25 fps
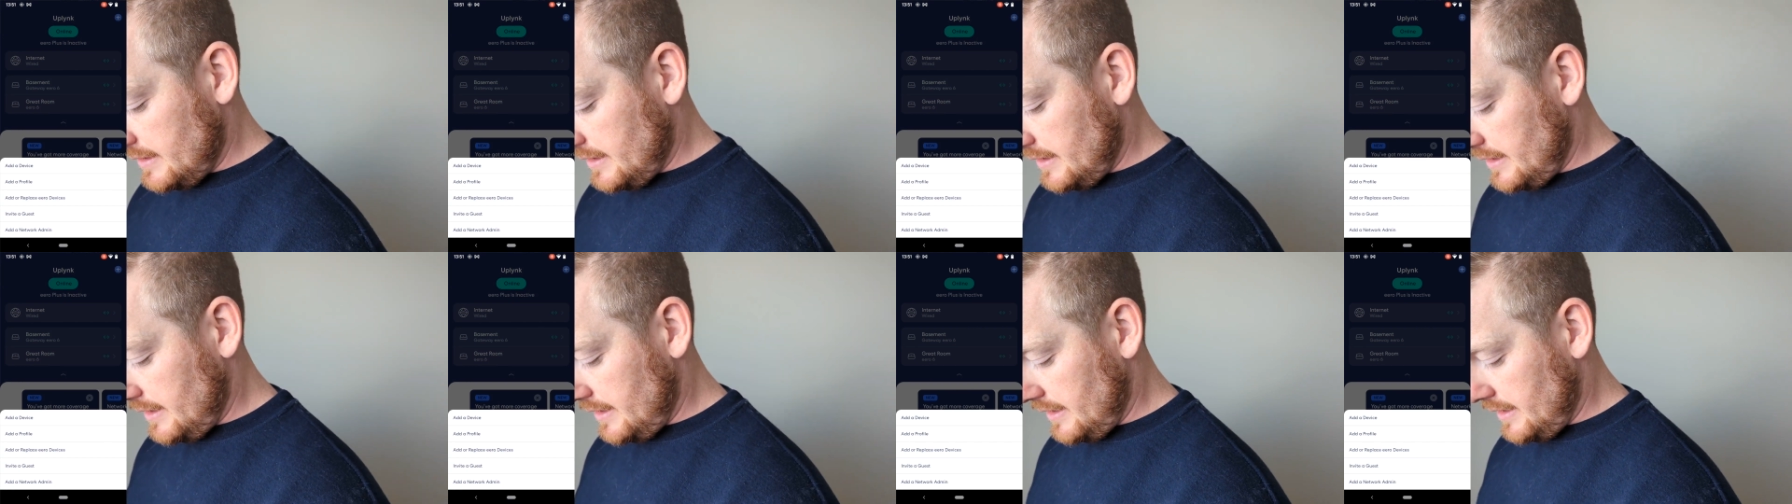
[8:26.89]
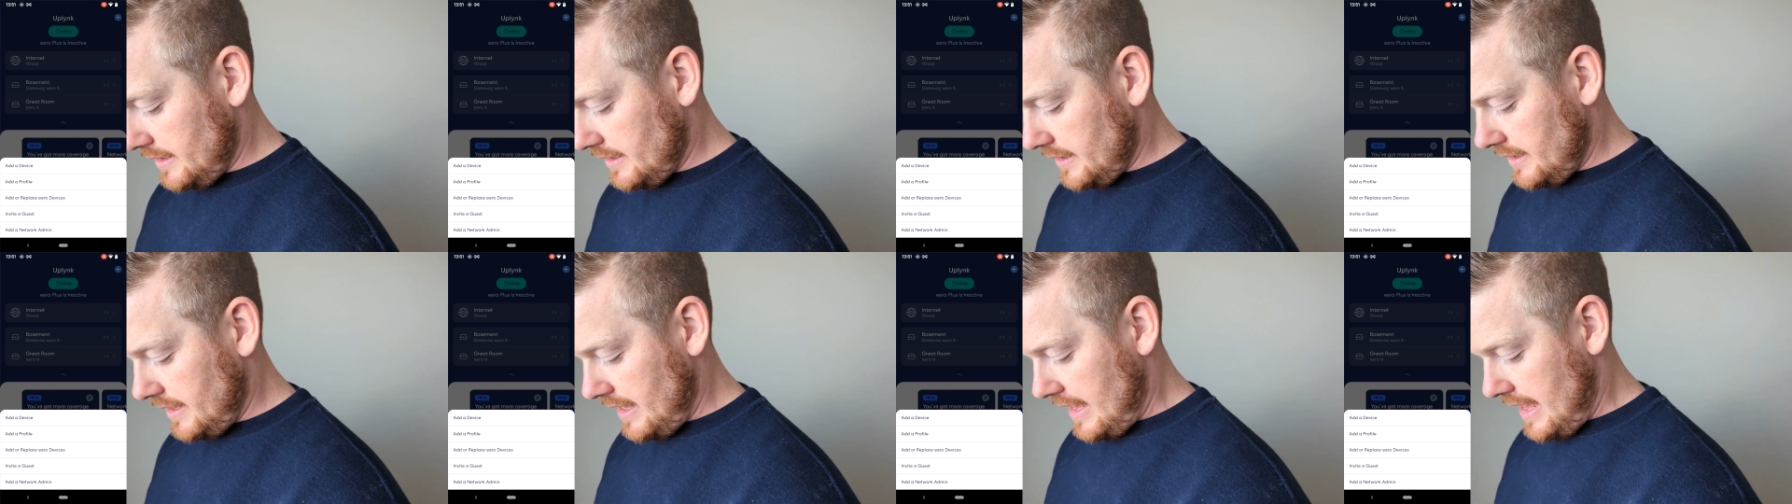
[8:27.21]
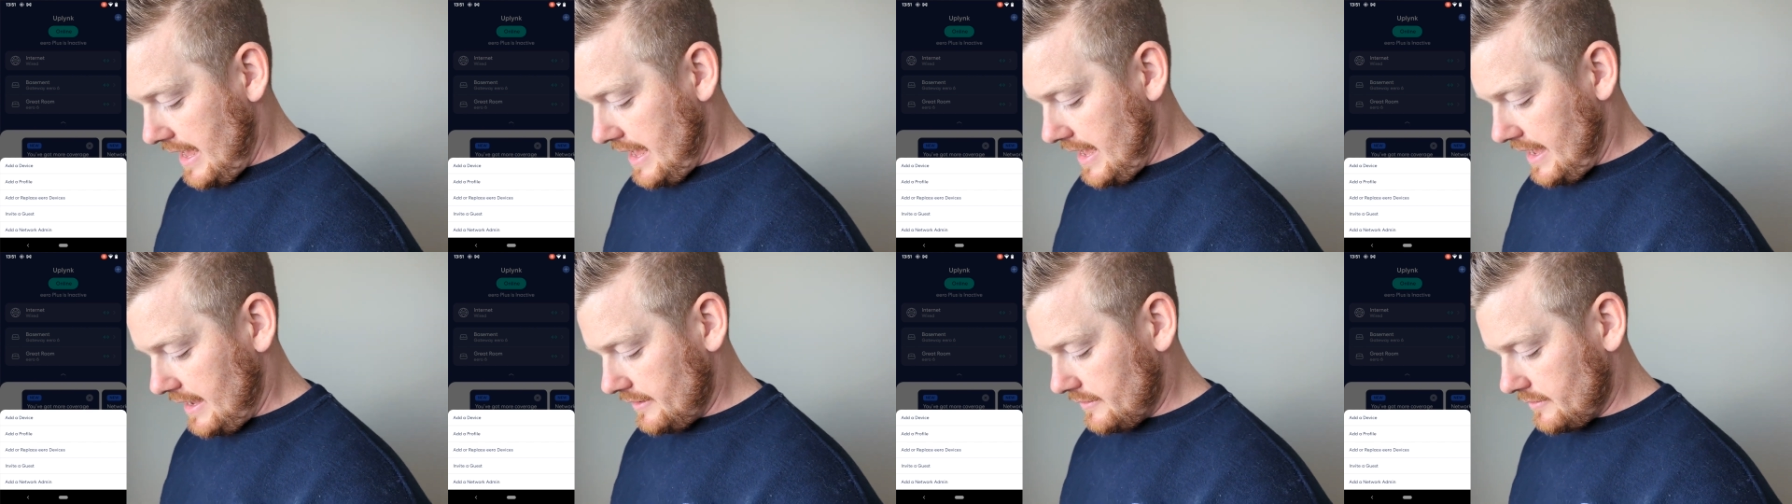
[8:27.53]
uh,
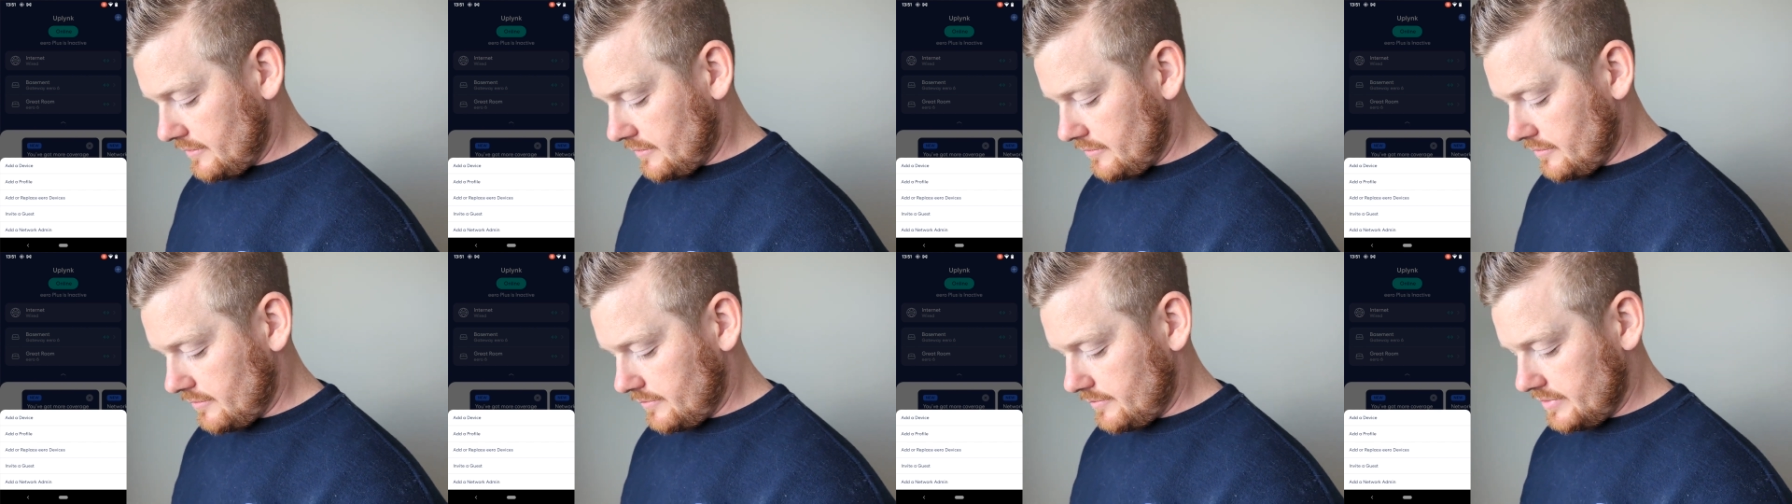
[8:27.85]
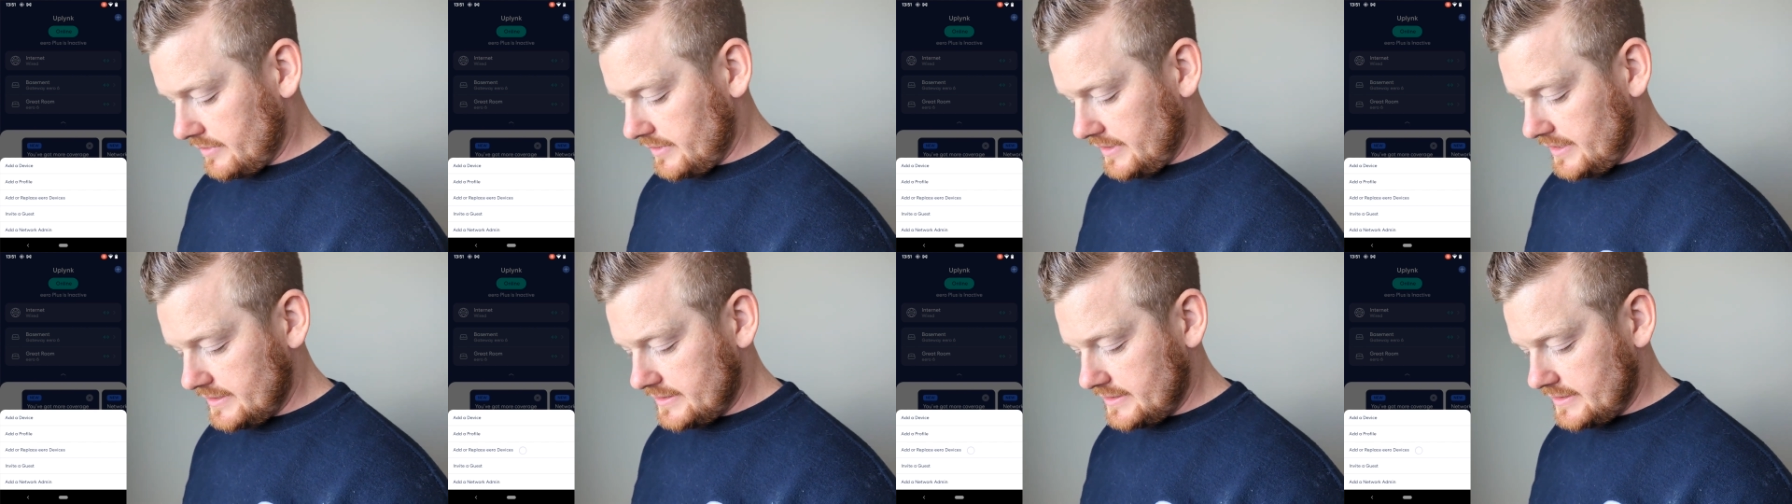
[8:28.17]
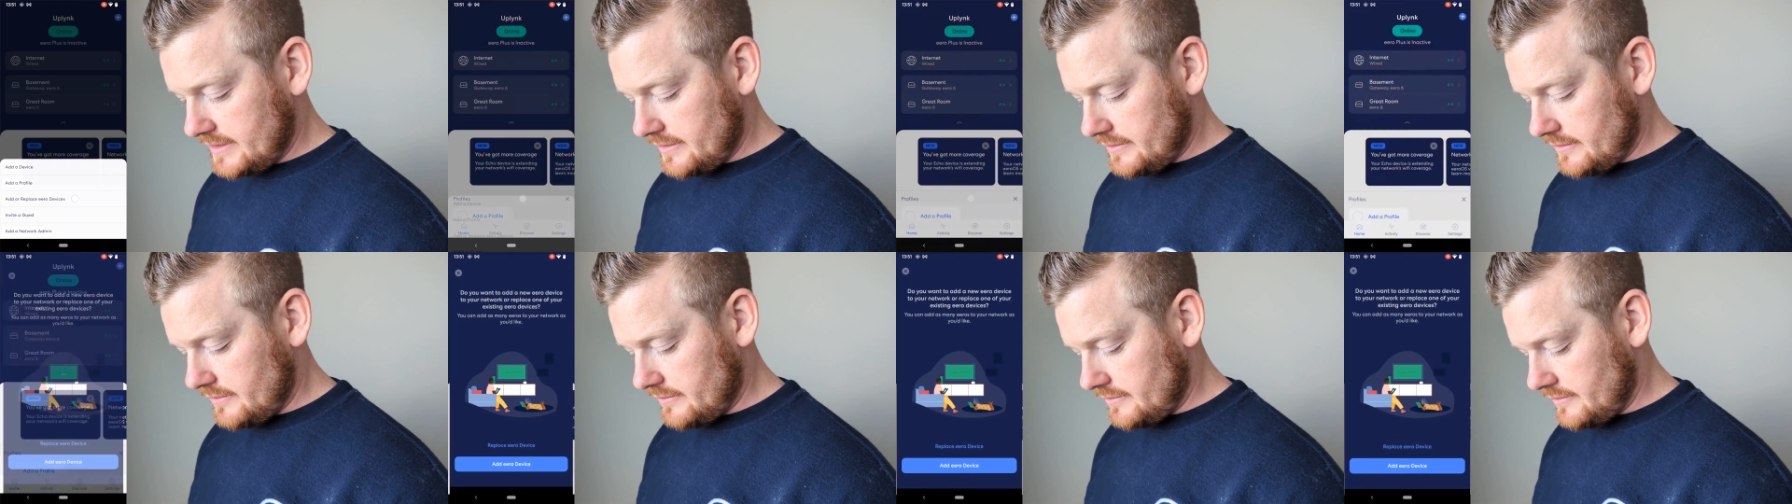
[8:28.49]
add or replace
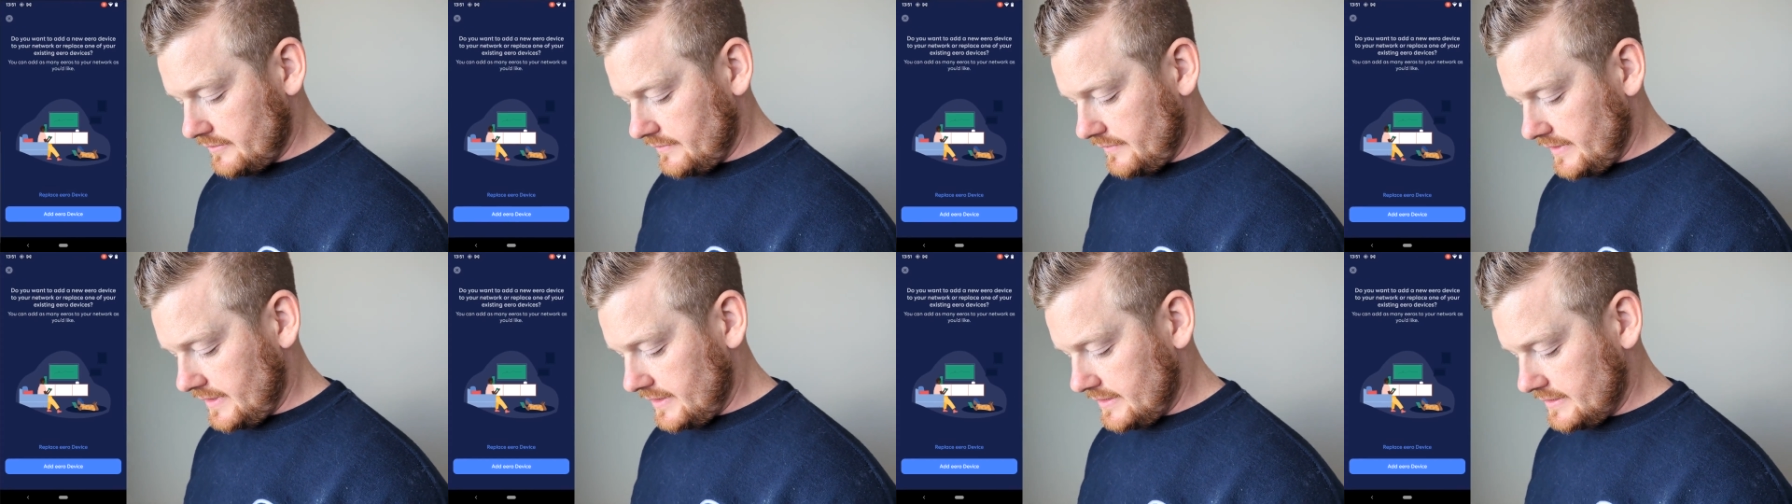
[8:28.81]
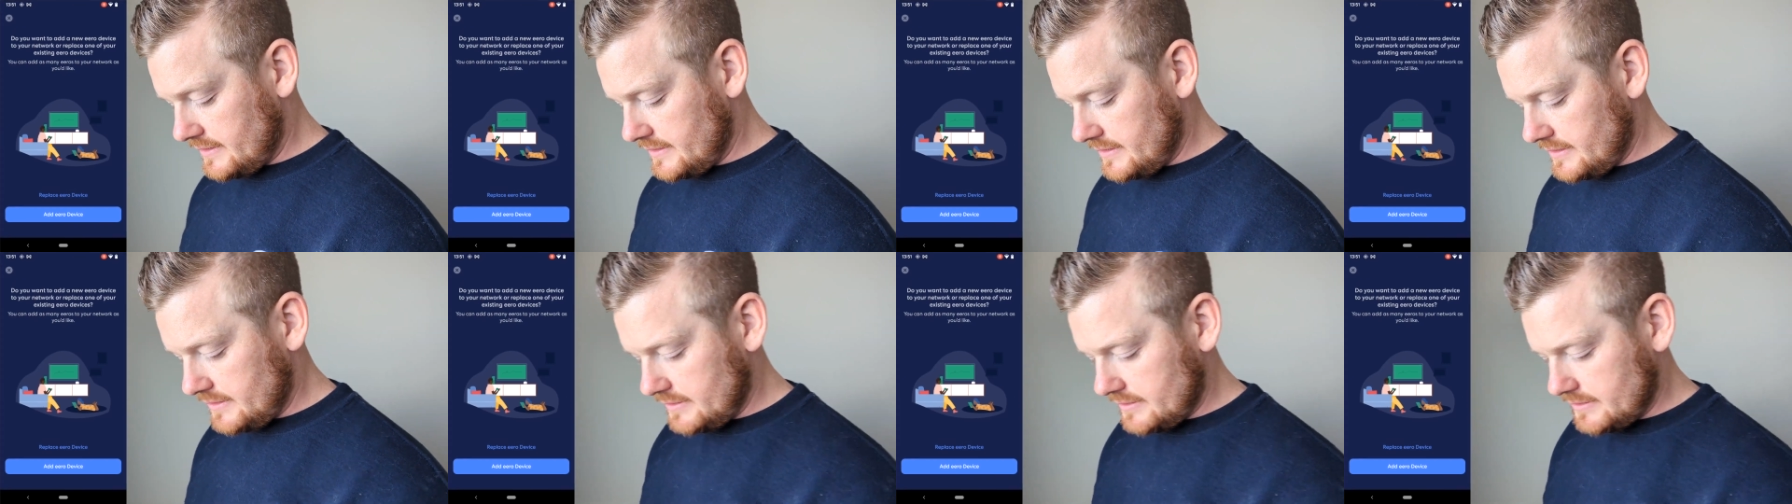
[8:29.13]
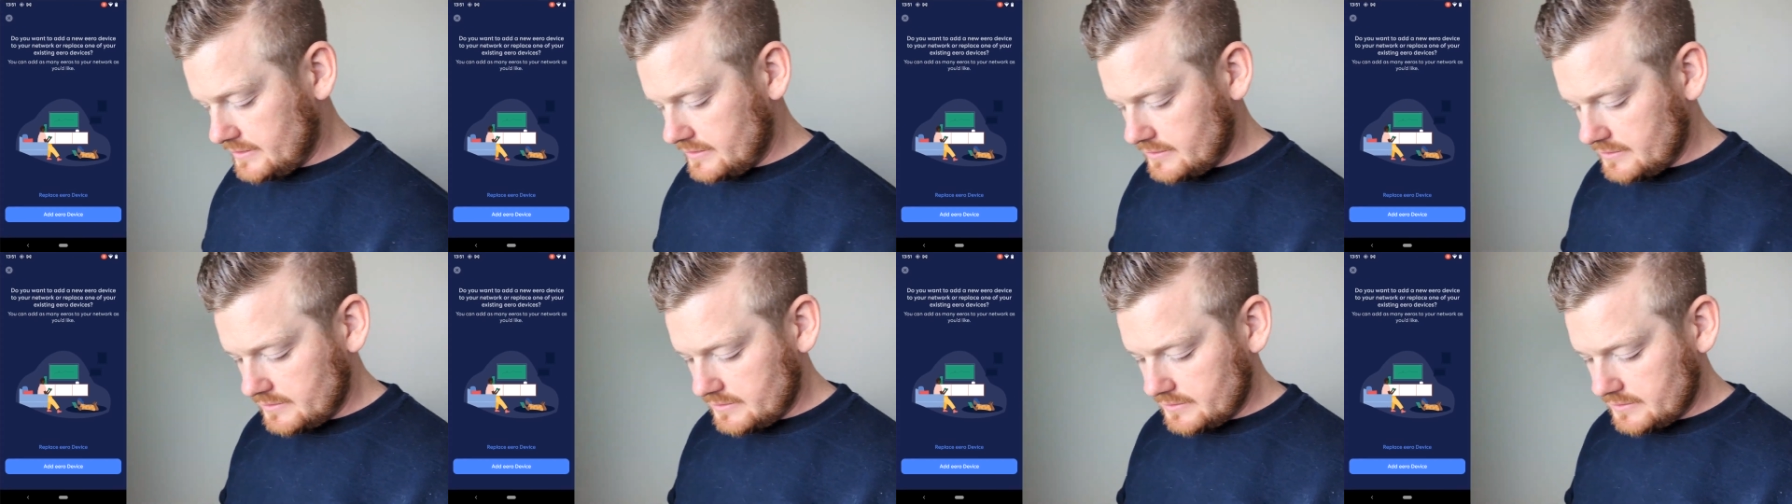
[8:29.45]
Eero devices.